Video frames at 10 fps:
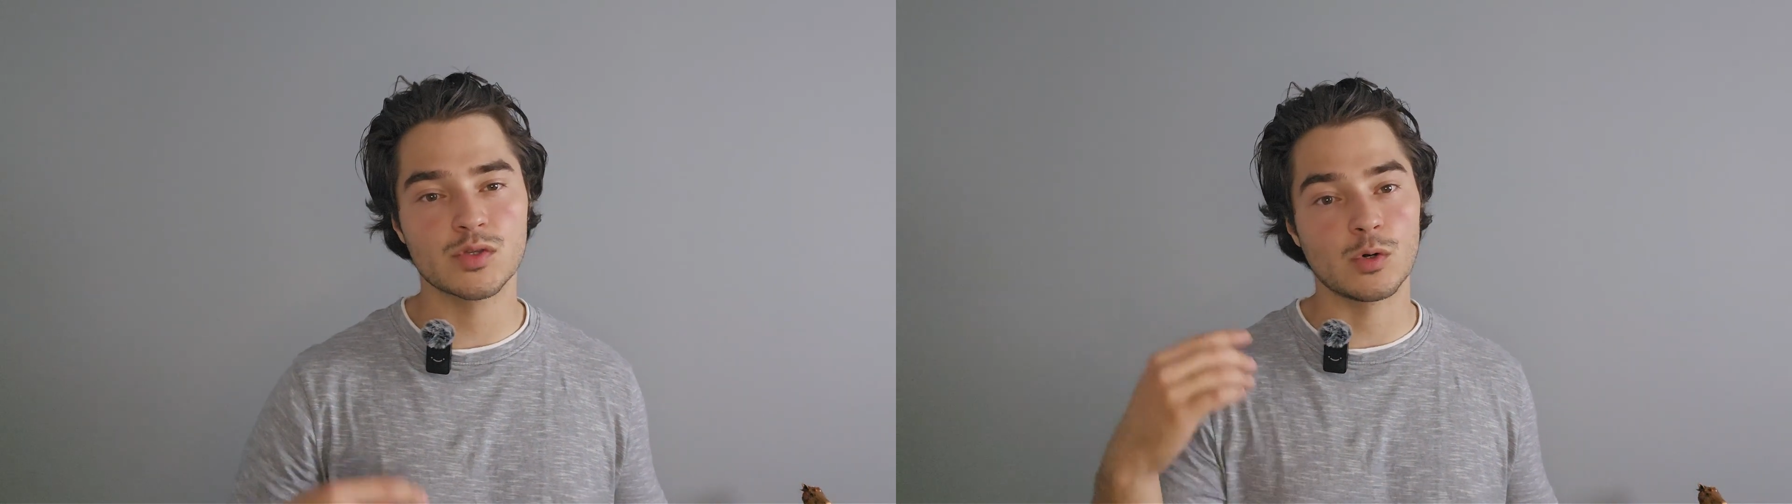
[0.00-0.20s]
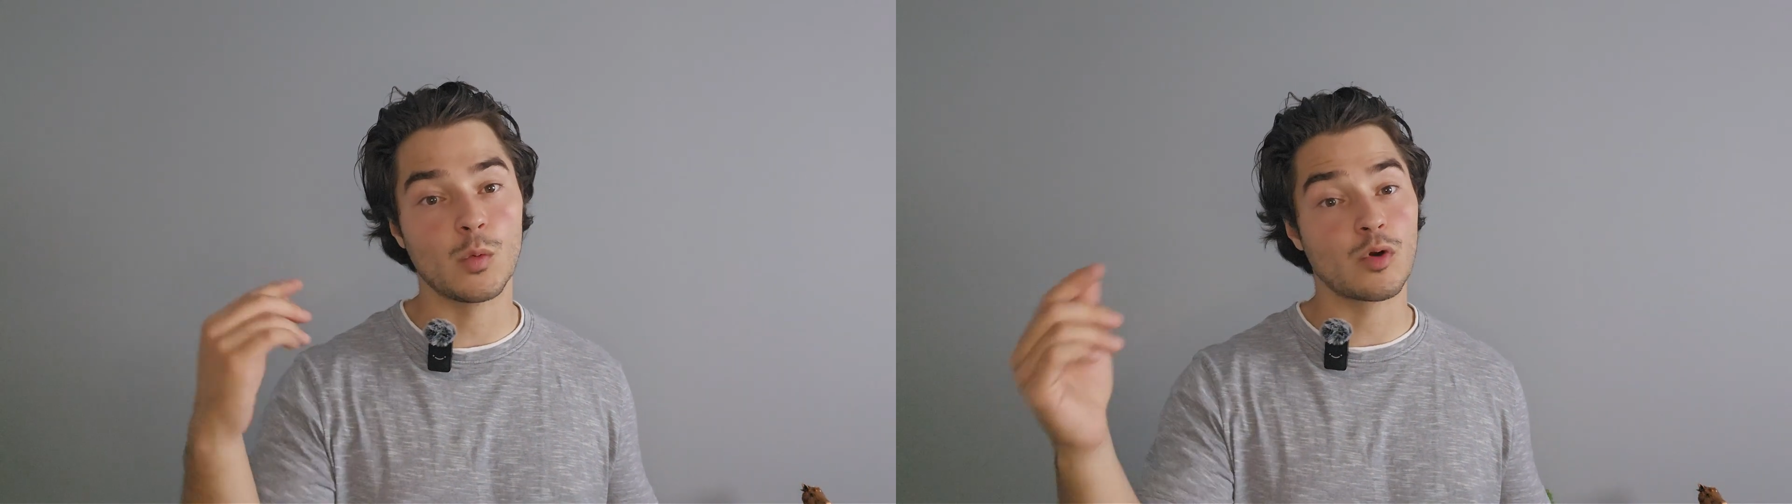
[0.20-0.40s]

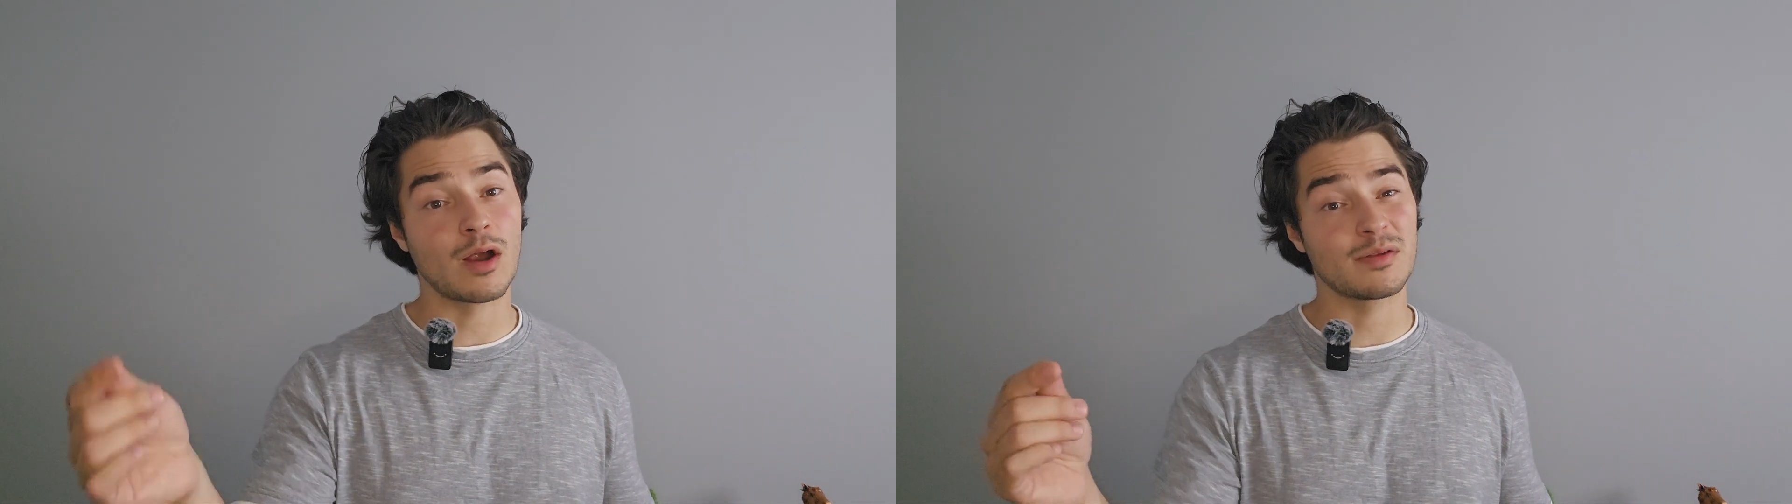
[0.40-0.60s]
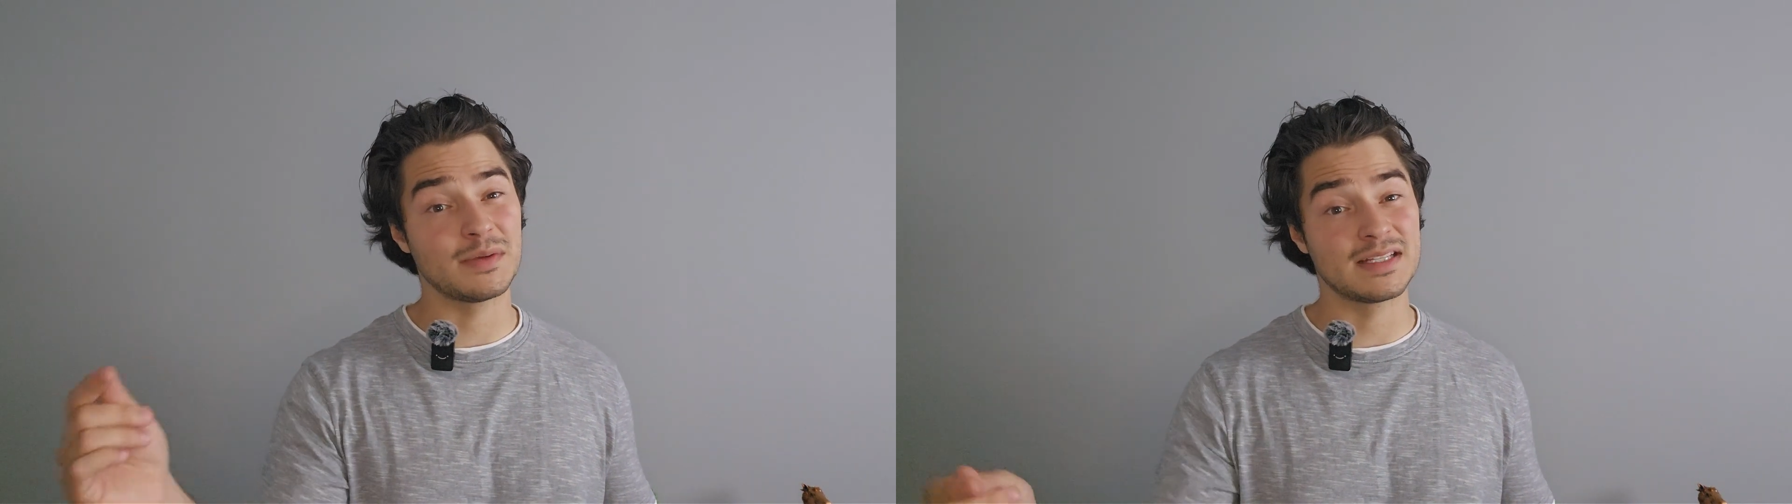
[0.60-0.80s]
so it'll
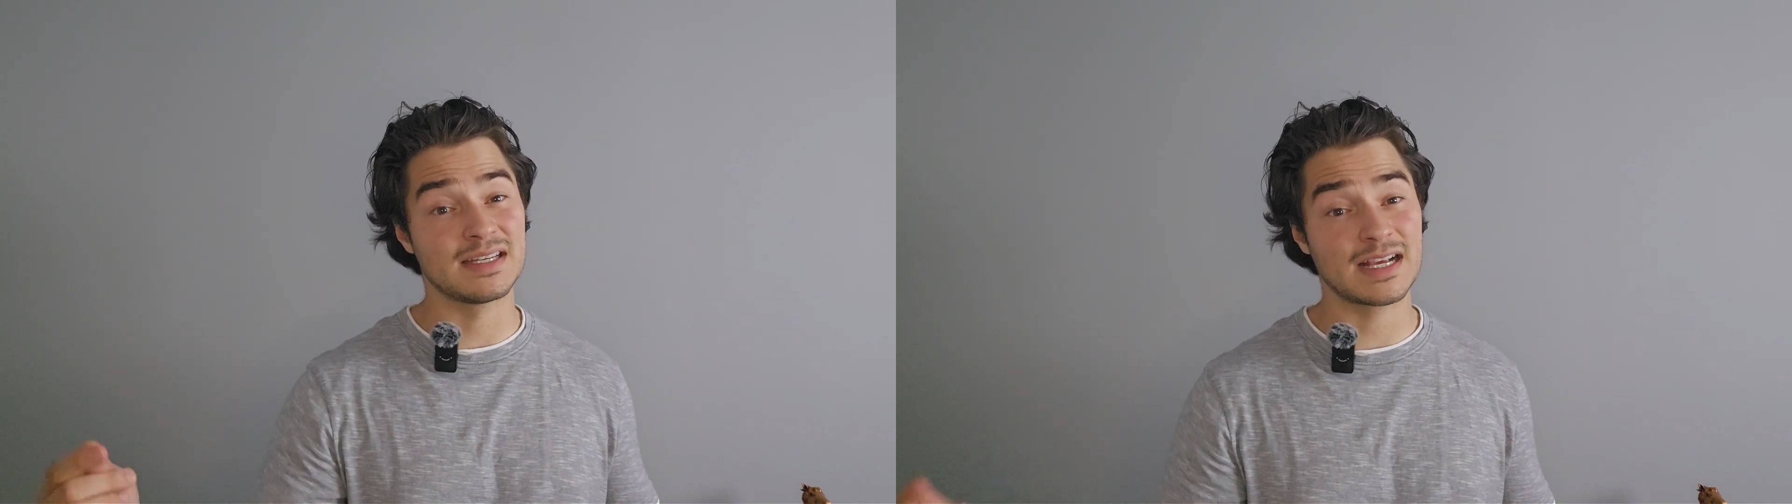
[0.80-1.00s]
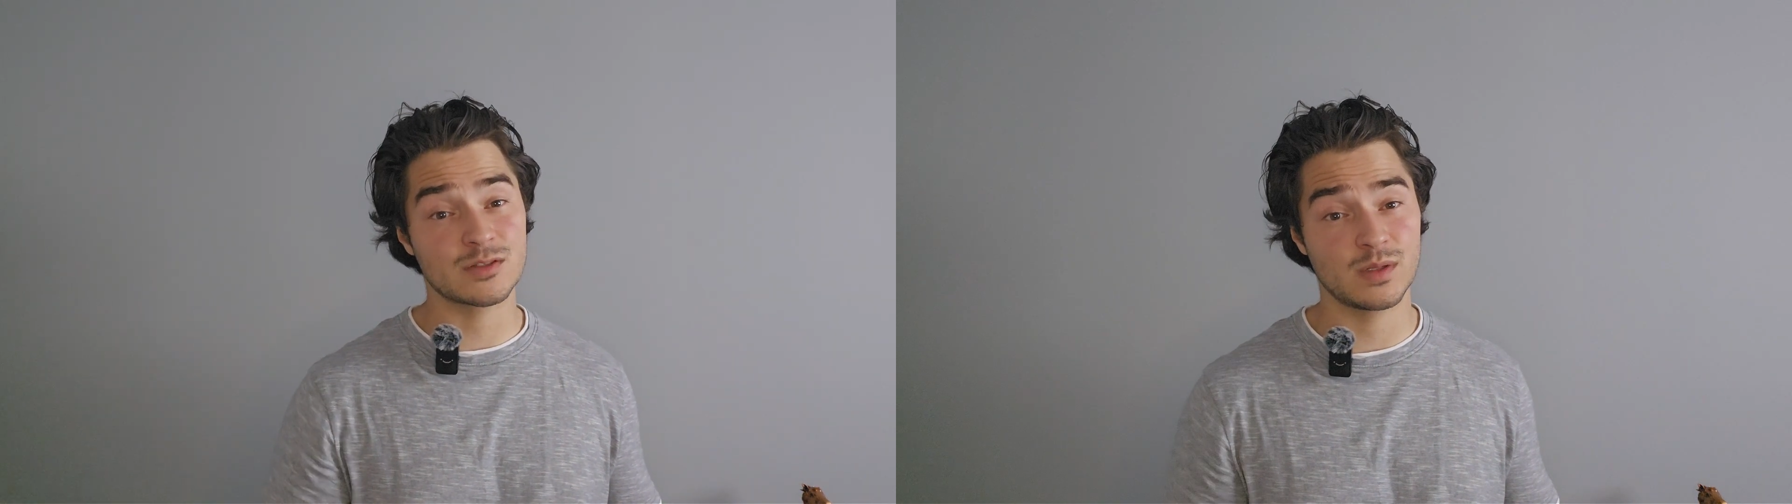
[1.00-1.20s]
probably be the
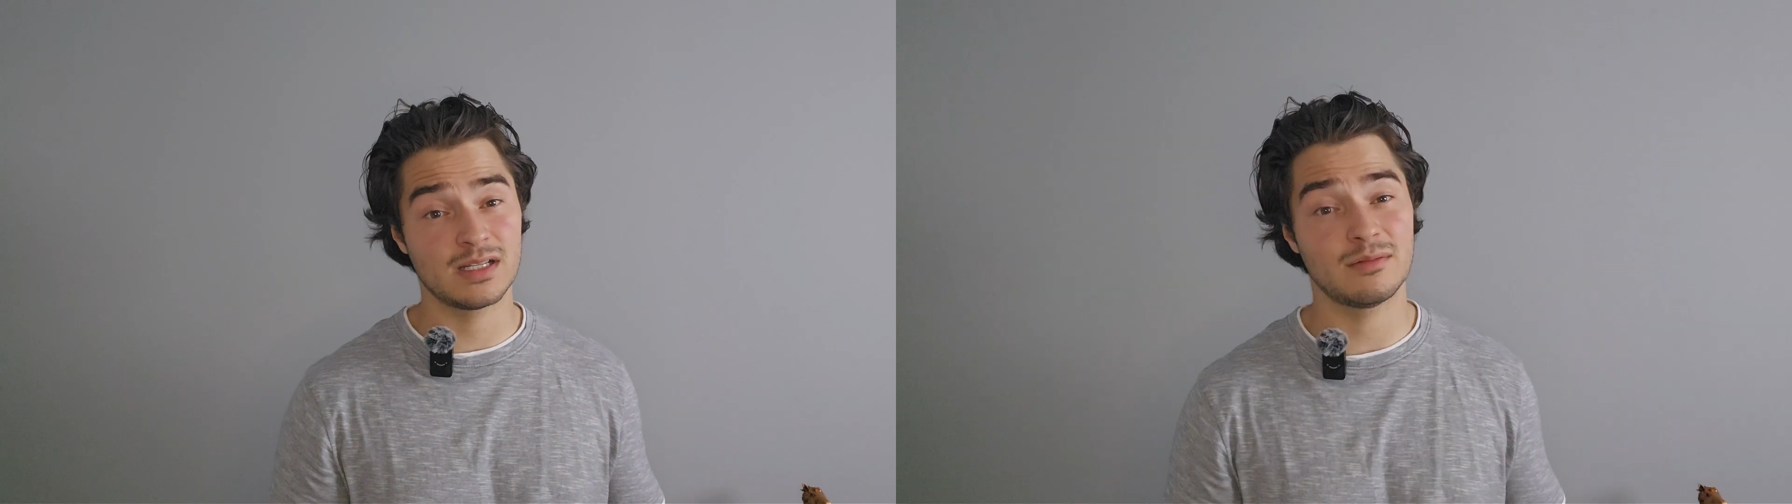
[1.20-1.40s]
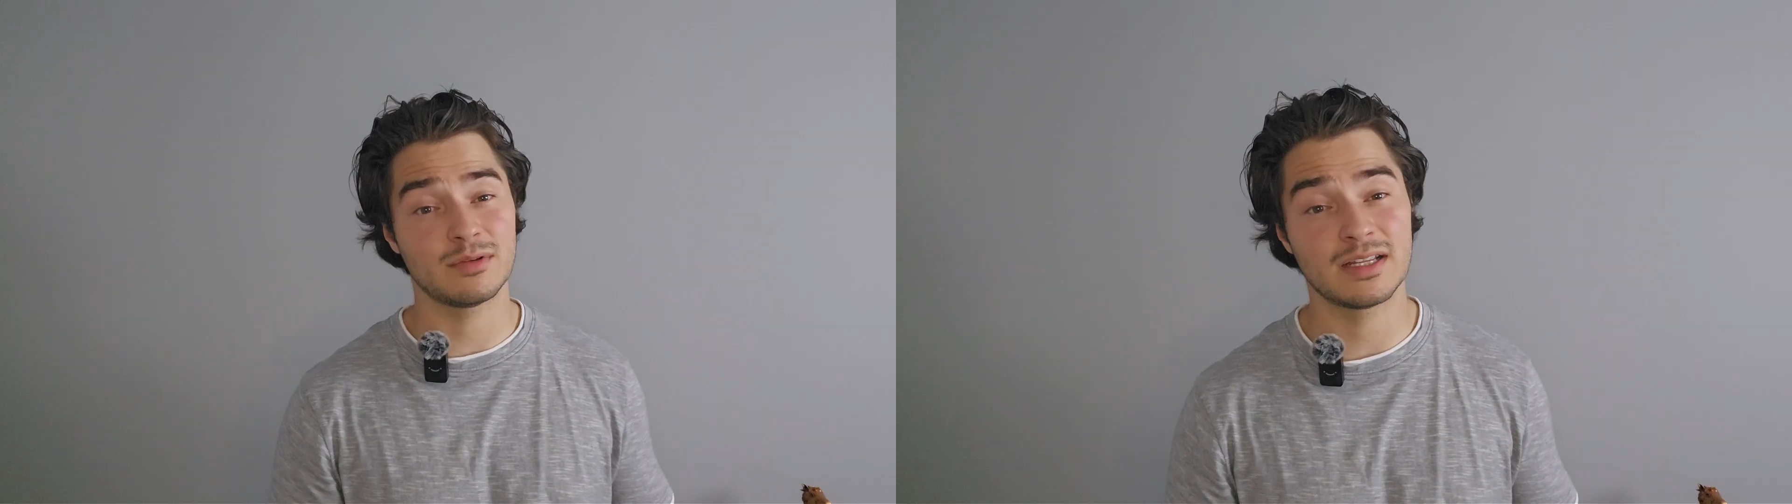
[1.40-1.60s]
next one
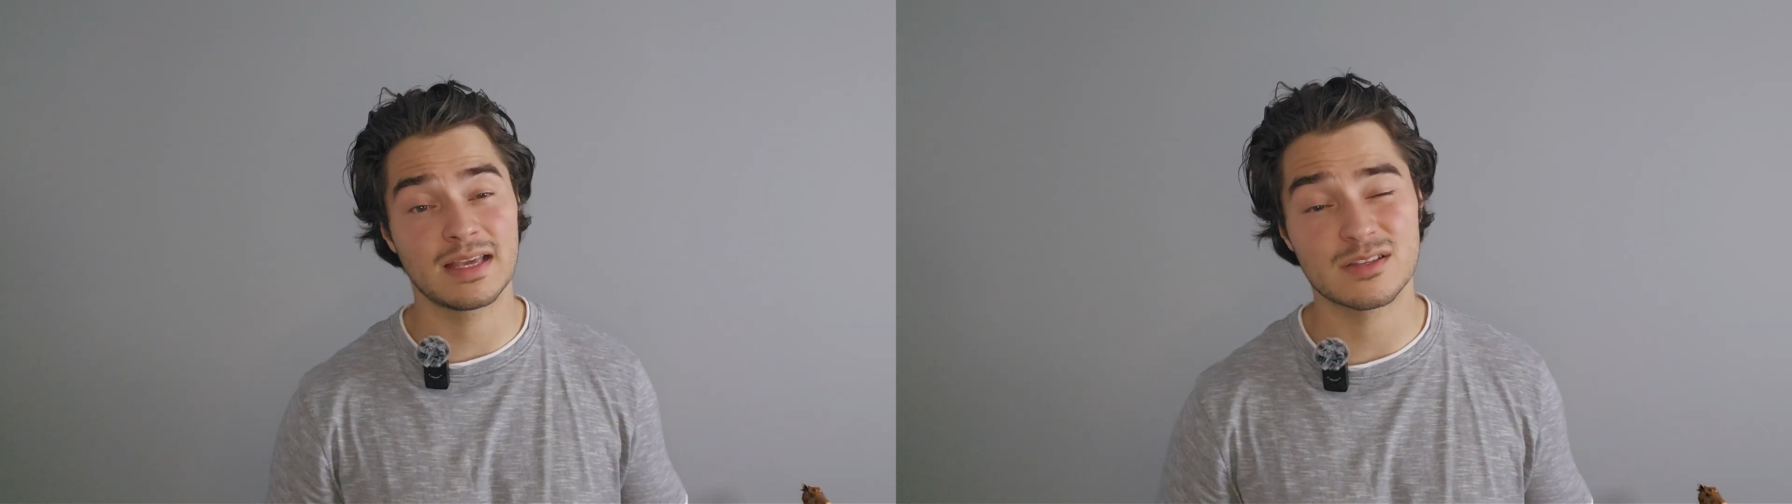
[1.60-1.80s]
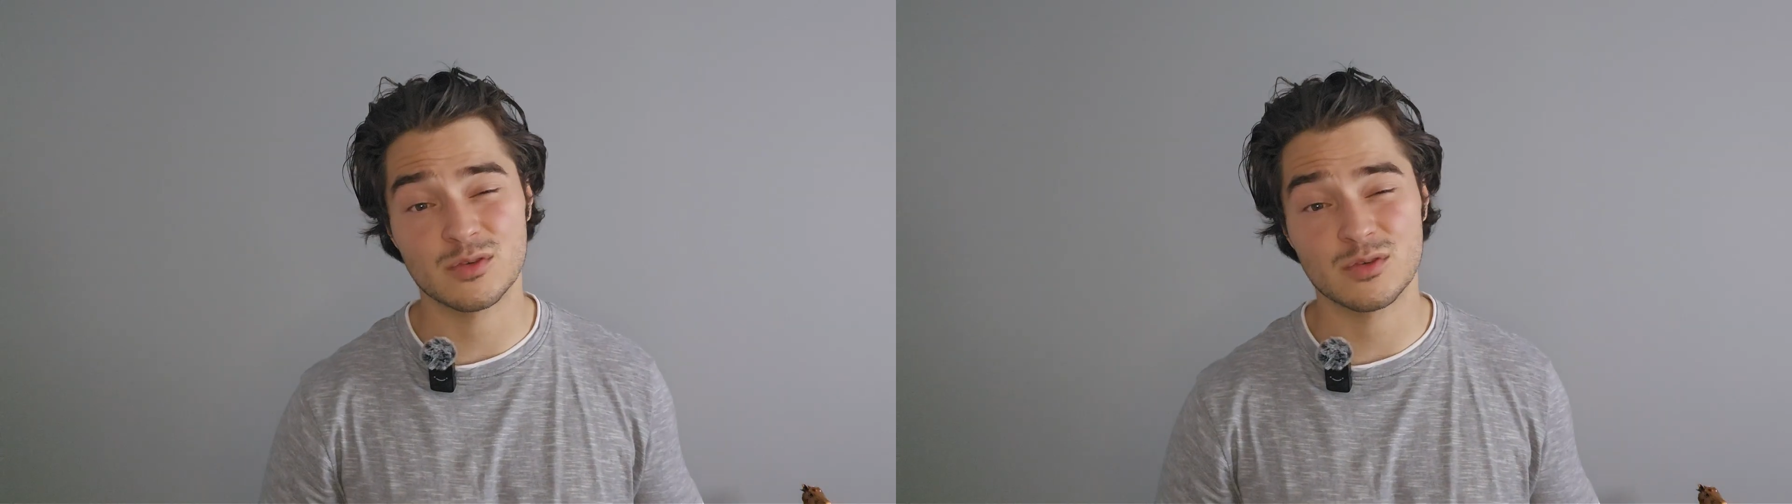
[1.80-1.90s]
that I'm going to get.